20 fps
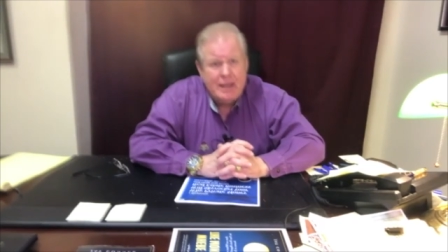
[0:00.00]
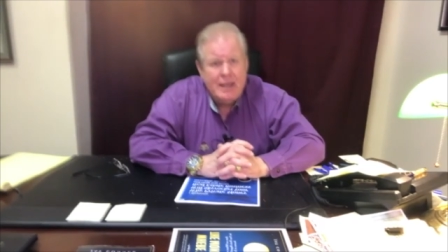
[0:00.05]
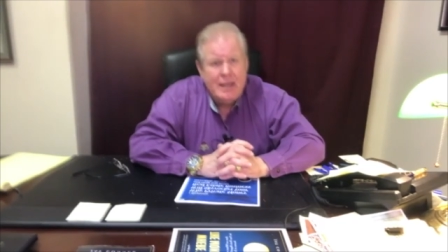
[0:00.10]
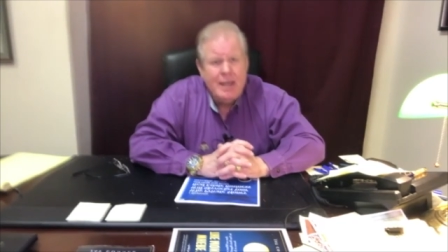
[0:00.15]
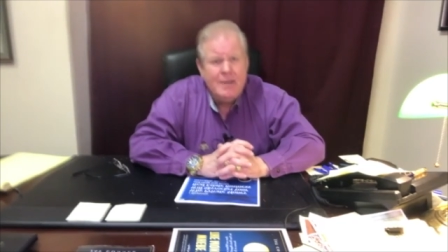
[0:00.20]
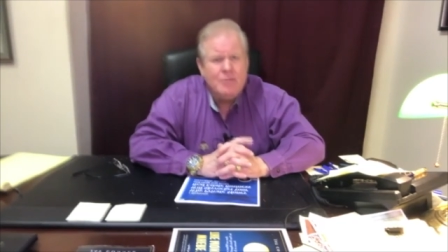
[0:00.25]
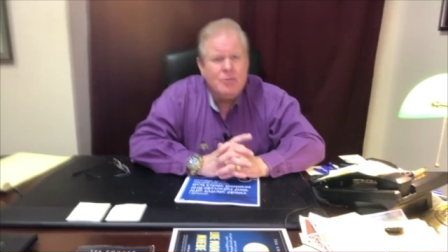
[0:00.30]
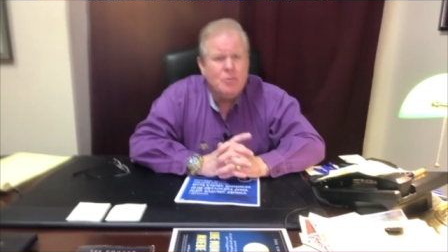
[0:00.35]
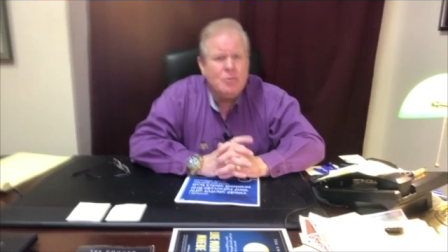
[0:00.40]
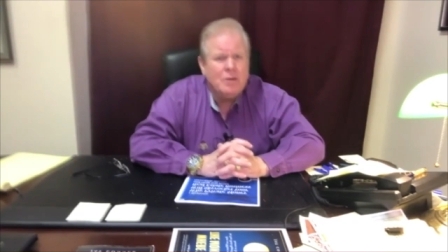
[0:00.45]

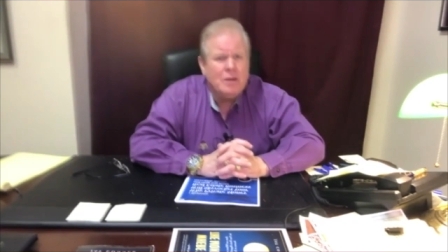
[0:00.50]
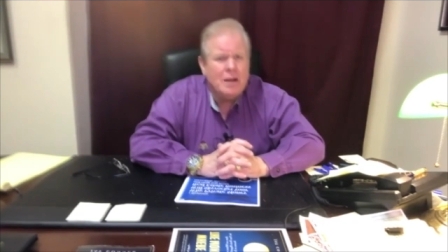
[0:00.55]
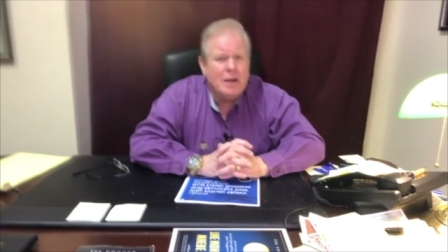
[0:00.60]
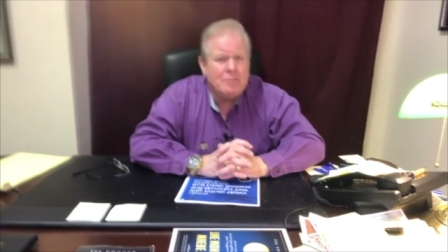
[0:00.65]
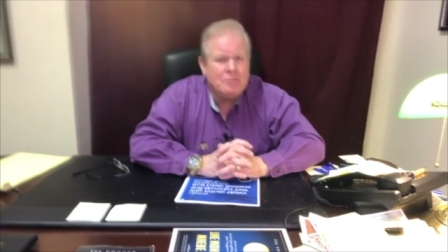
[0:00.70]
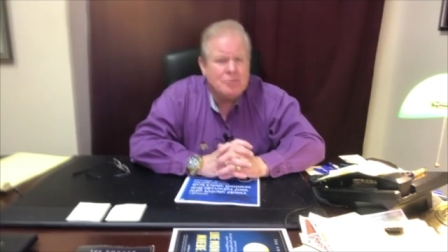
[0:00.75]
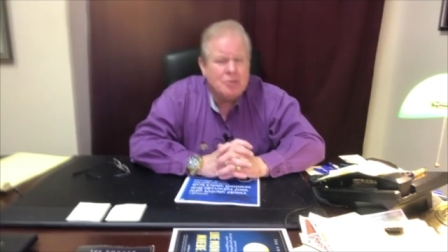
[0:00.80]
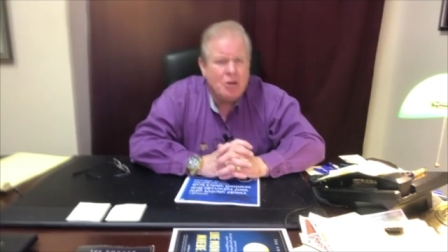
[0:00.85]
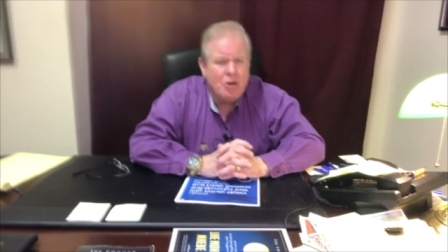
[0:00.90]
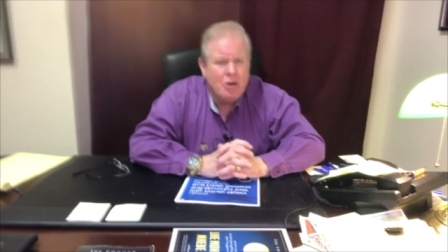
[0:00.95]
even when
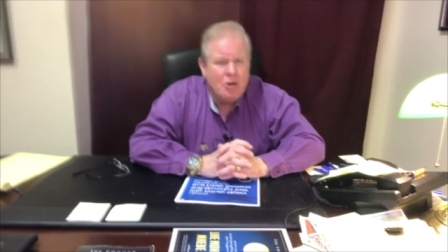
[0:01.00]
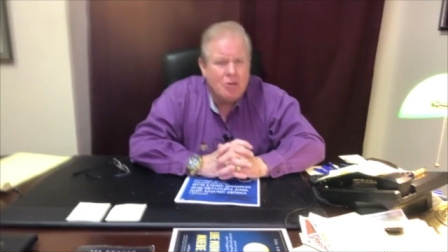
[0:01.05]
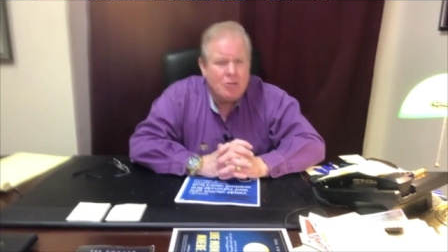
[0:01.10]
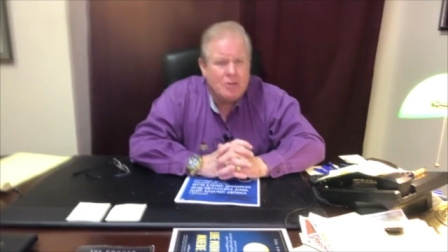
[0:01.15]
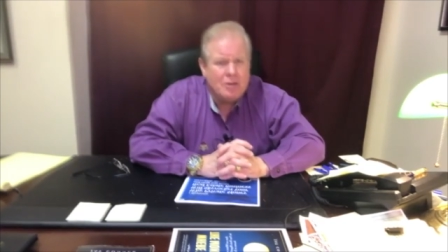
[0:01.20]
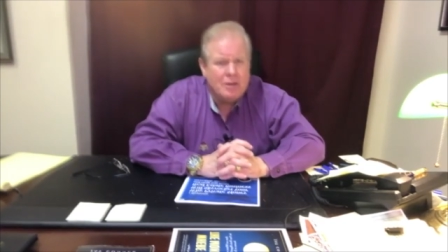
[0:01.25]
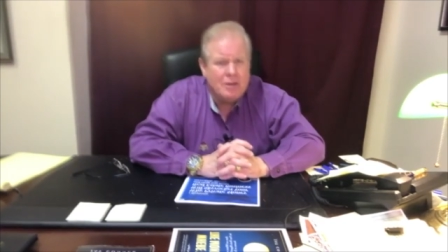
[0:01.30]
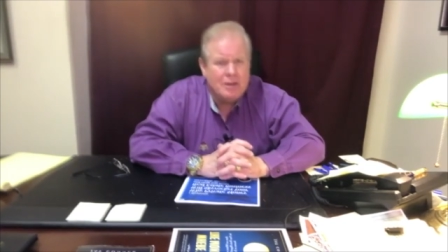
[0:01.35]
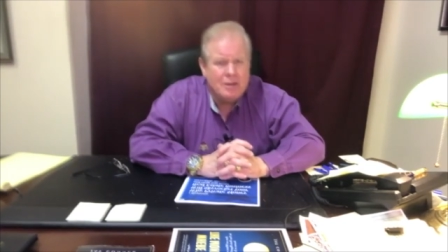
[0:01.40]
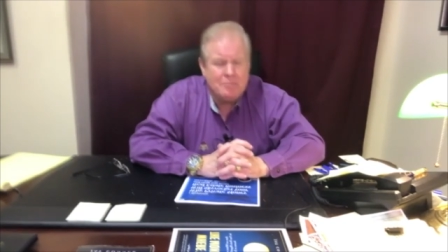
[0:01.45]
I'm
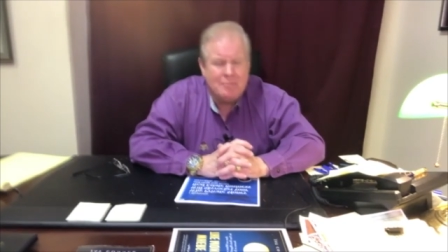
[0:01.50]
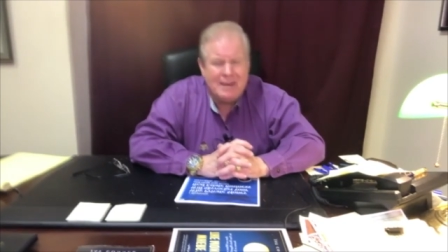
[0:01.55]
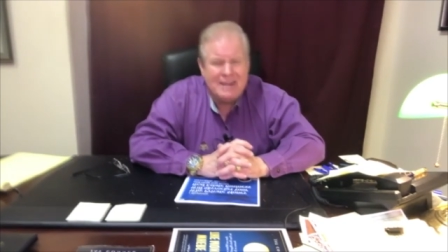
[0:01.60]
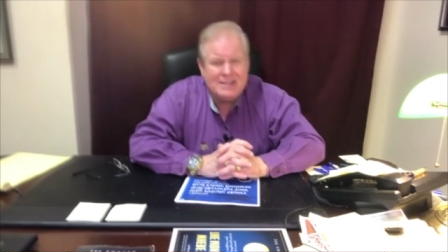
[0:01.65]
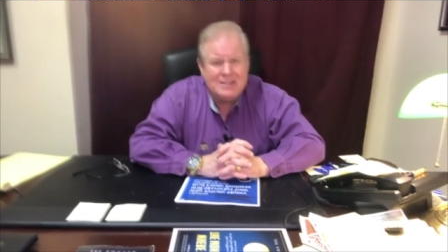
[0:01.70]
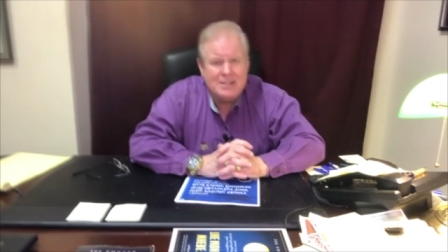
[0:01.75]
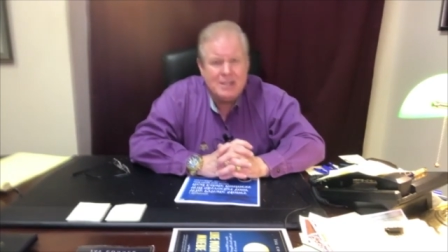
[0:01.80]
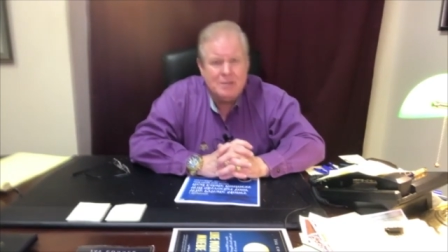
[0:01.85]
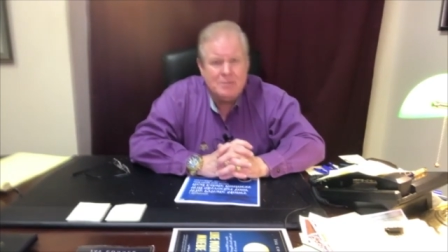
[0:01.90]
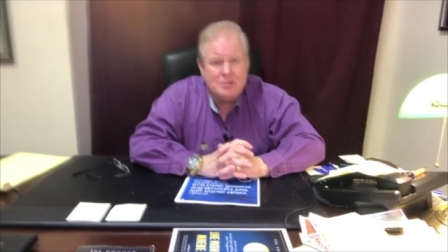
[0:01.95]
talking and my
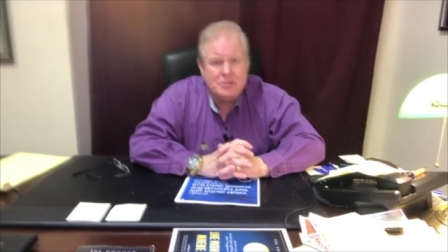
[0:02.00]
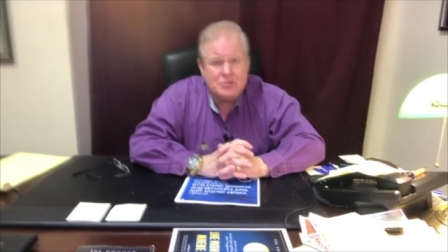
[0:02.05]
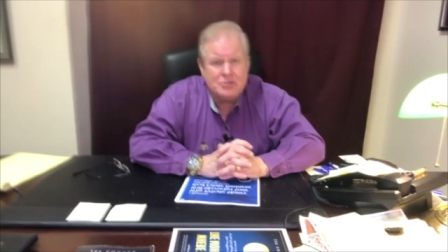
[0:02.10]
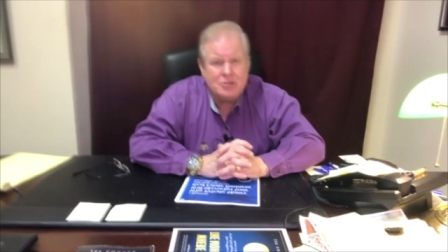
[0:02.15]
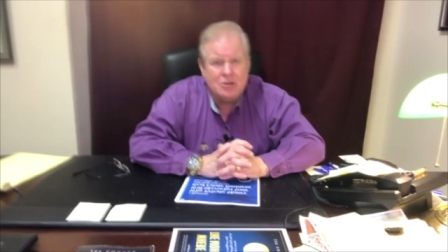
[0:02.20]
team is